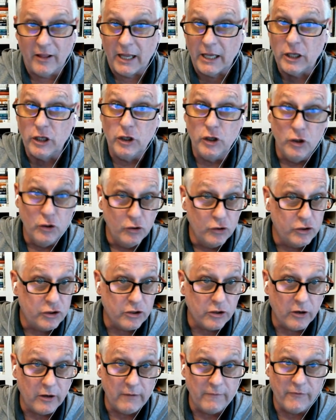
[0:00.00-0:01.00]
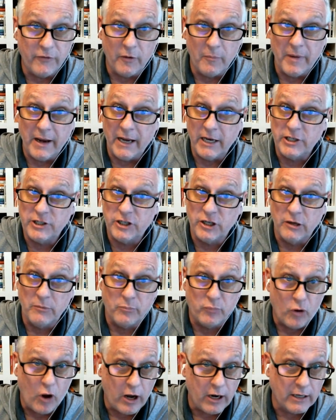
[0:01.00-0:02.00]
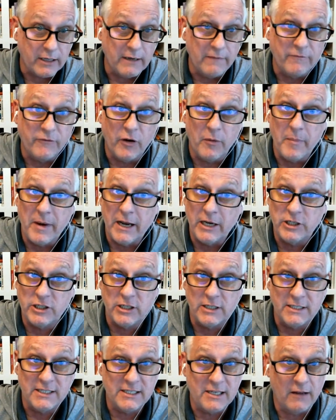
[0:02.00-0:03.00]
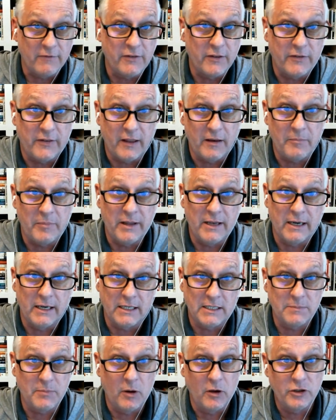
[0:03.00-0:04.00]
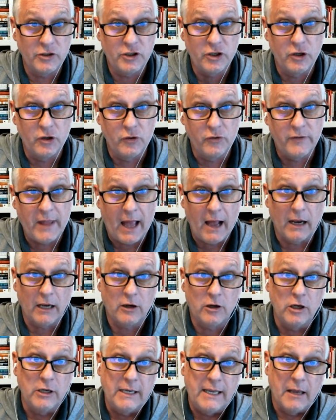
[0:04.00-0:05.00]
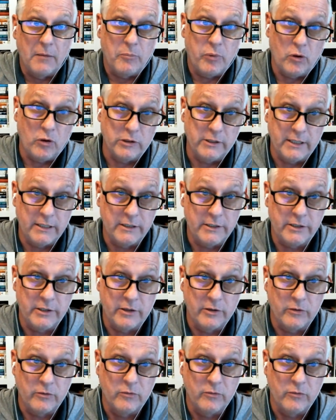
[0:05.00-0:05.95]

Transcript: like user information, product information, stuff that they've been exposed to that could get pulled into